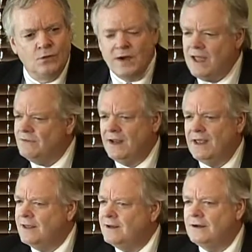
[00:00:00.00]
We haven't
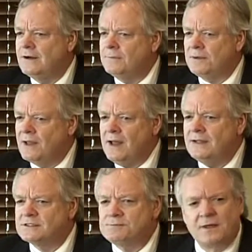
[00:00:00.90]
had an
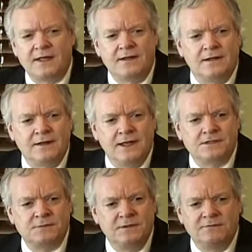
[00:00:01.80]
appliance plant
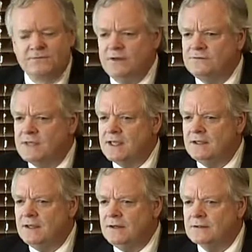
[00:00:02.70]
announcement in
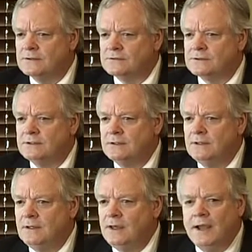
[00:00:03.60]
15 years.
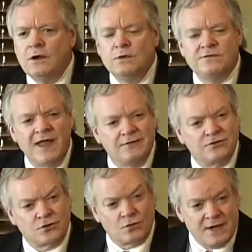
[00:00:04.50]
Here we've
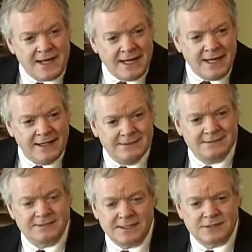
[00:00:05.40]
had 3 in
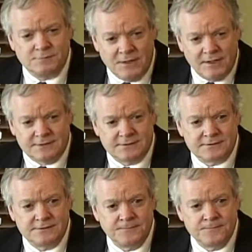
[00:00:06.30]
6
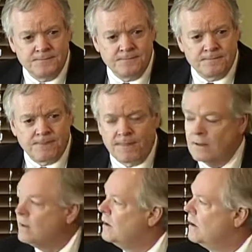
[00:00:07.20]
months.
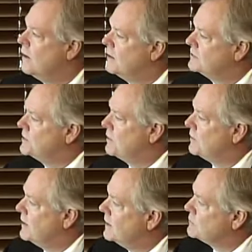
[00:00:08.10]
Let's go
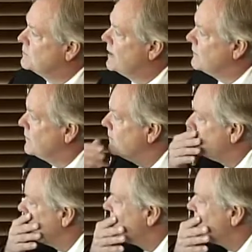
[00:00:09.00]
to the next one, Matthew.